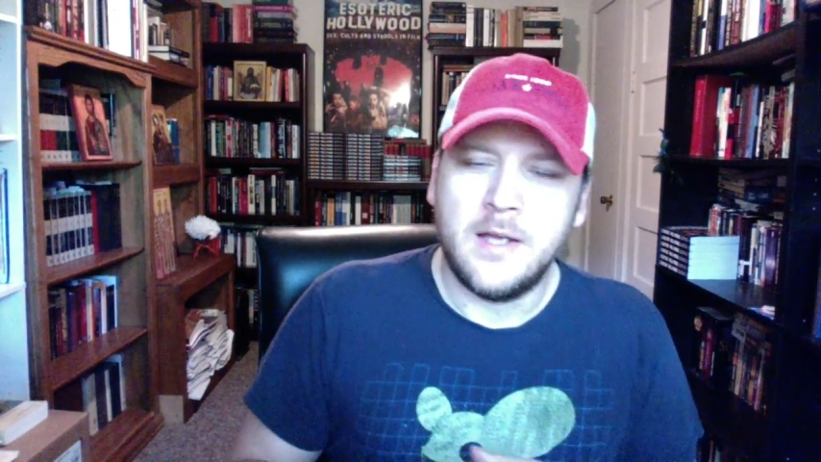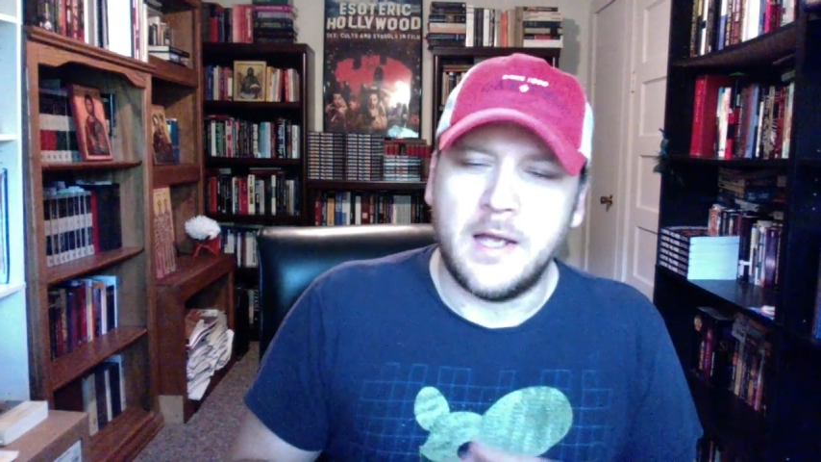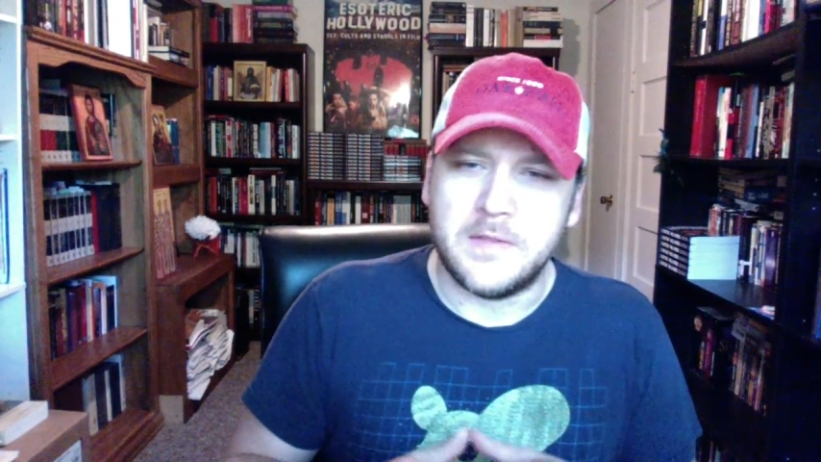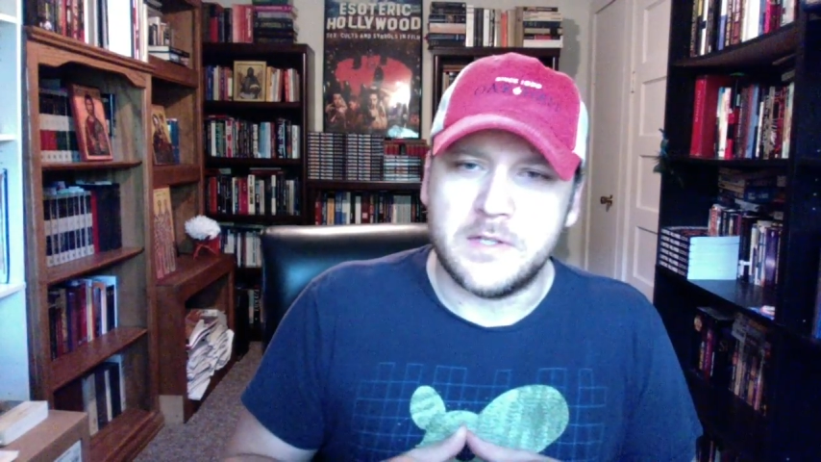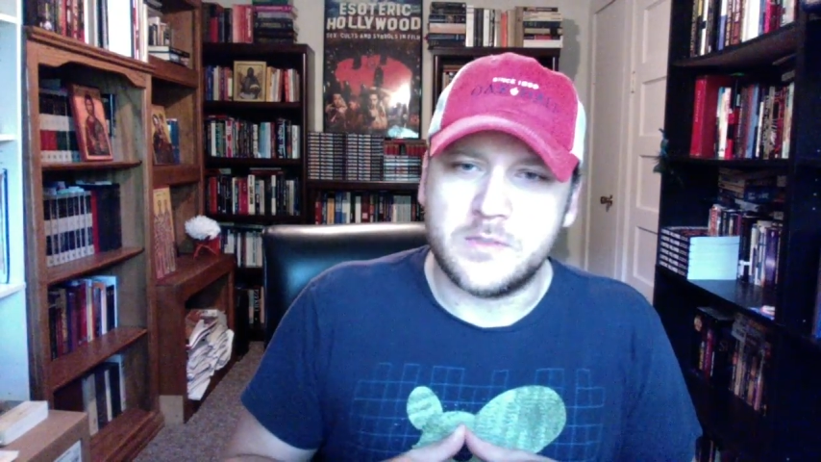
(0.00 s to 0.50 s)

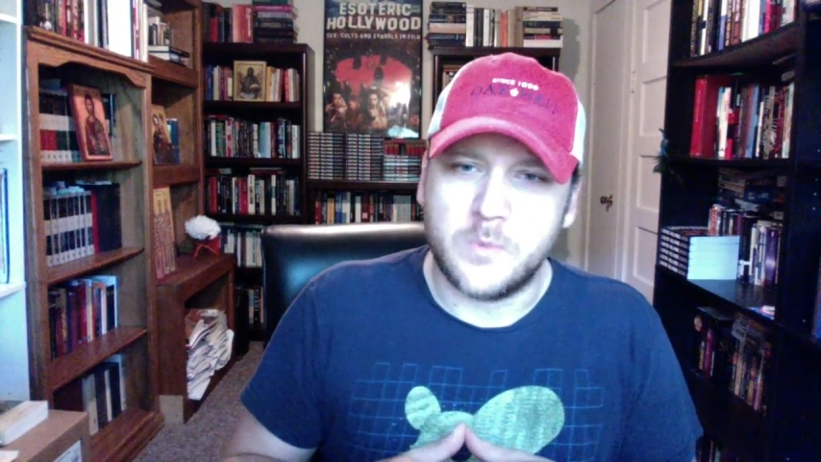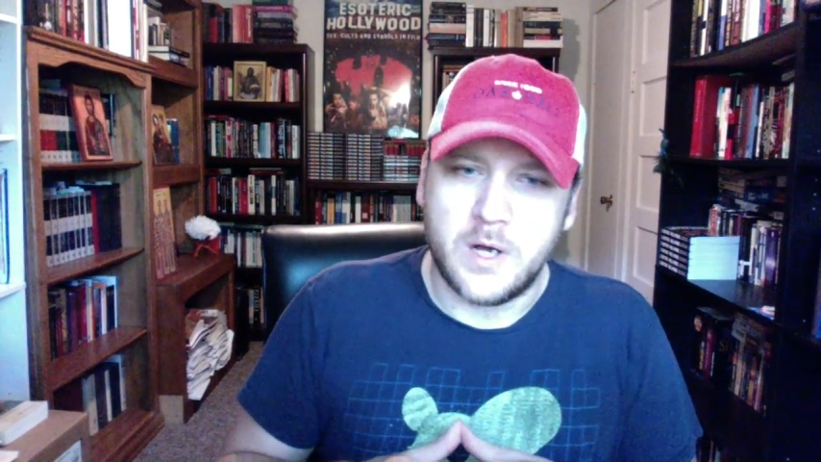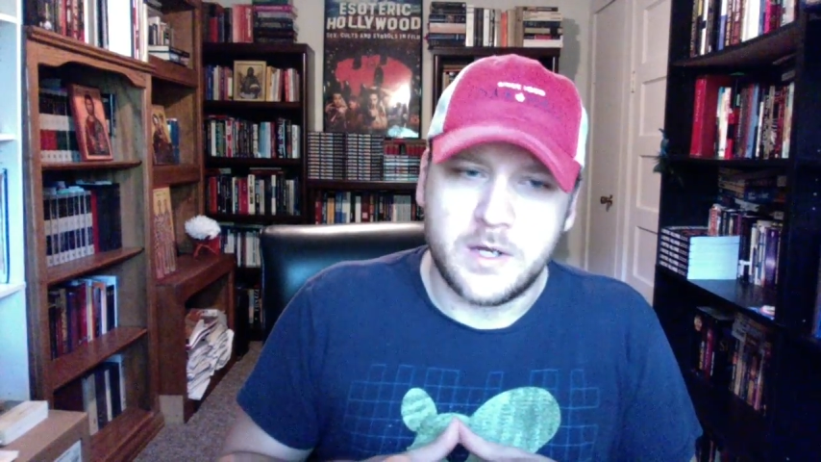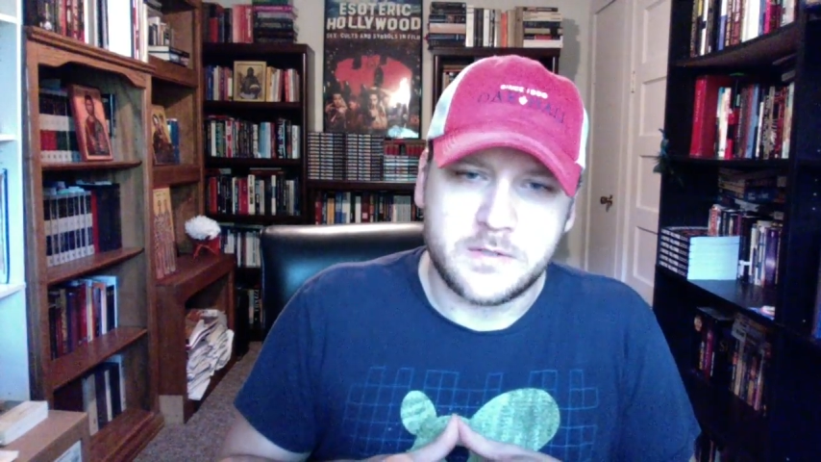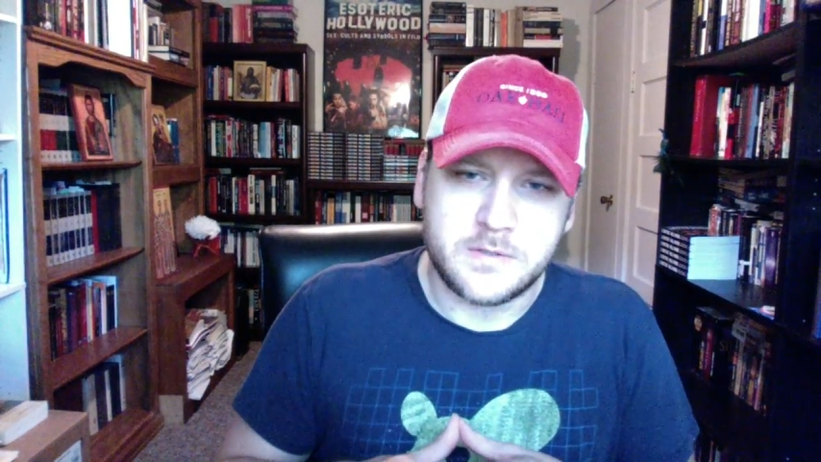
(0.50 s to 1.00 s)
and this
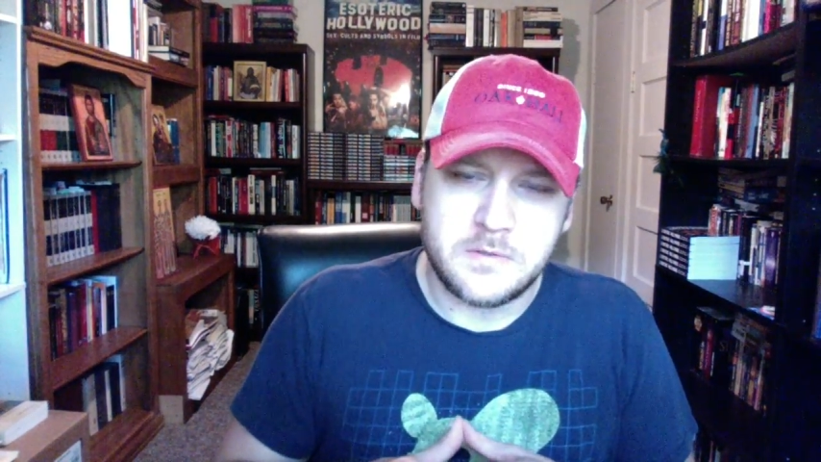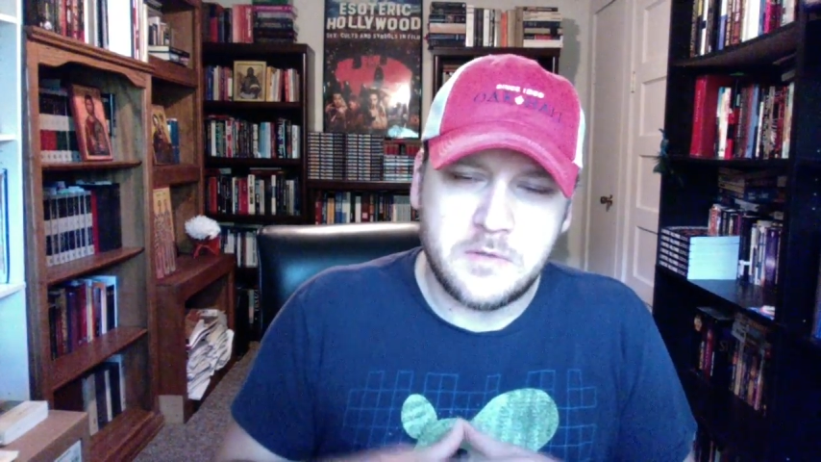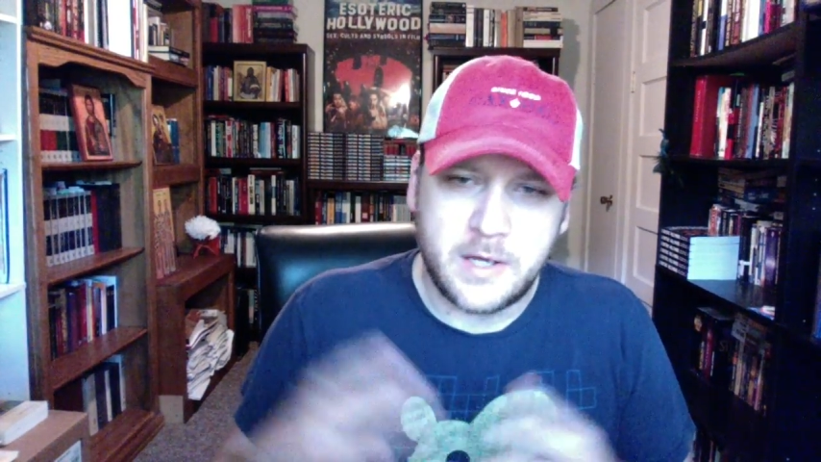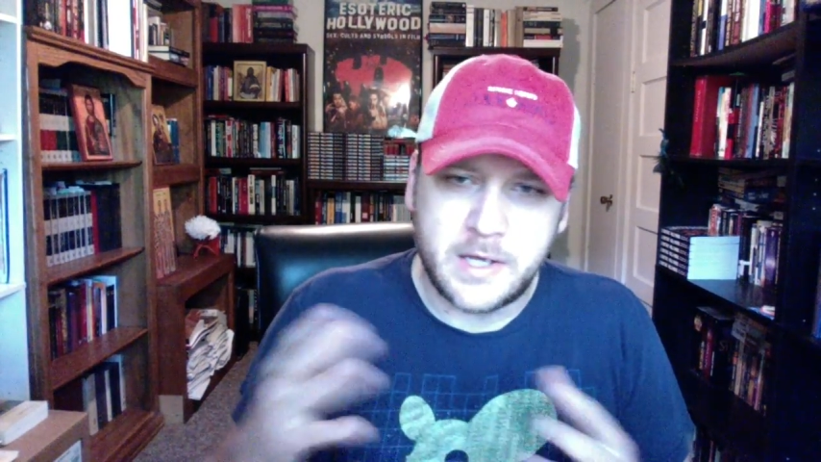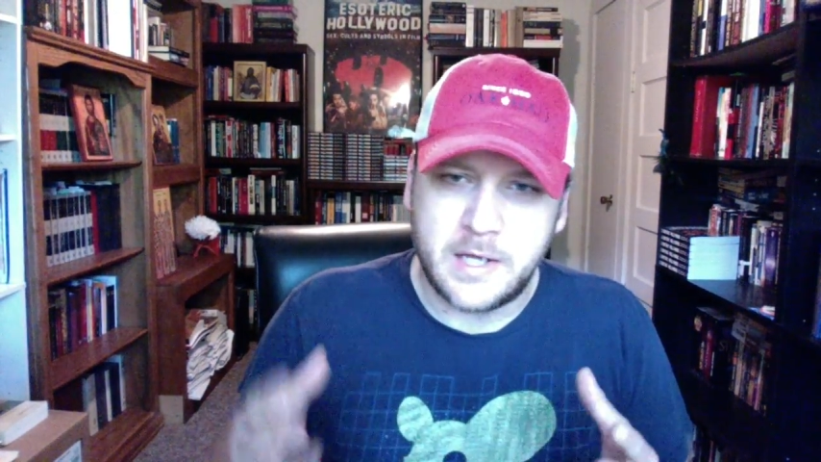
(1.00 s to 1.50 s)
was
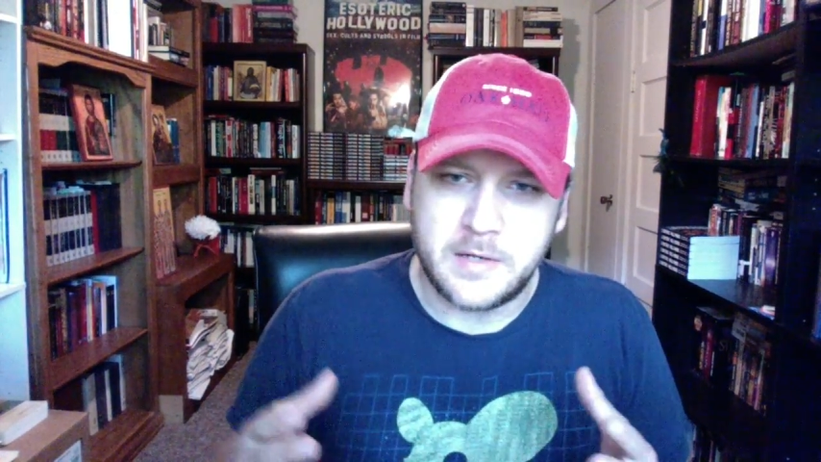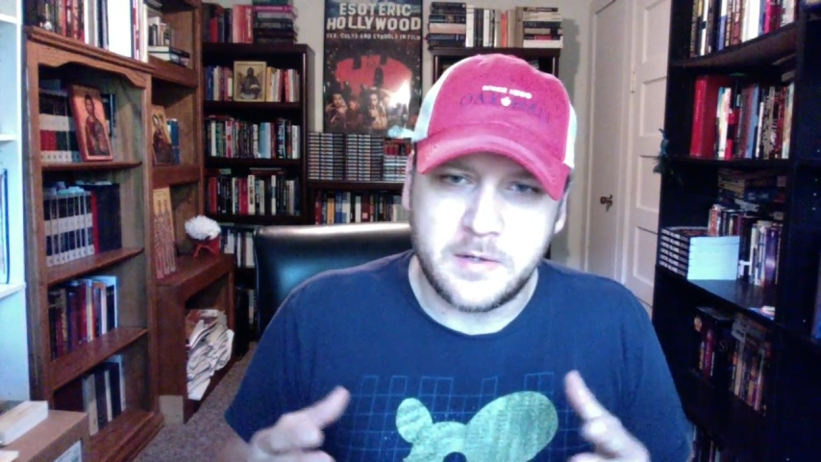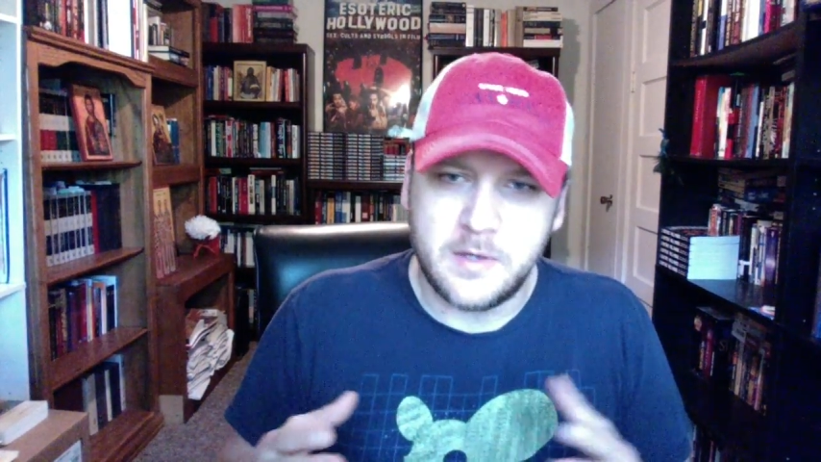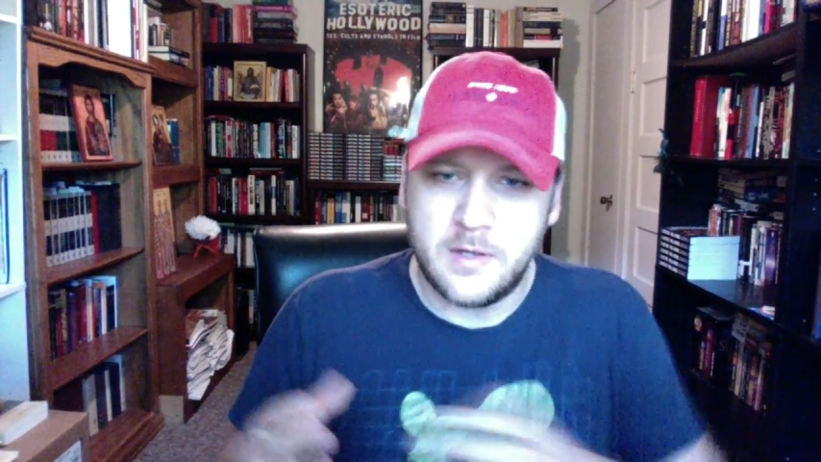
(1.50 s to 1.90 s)
again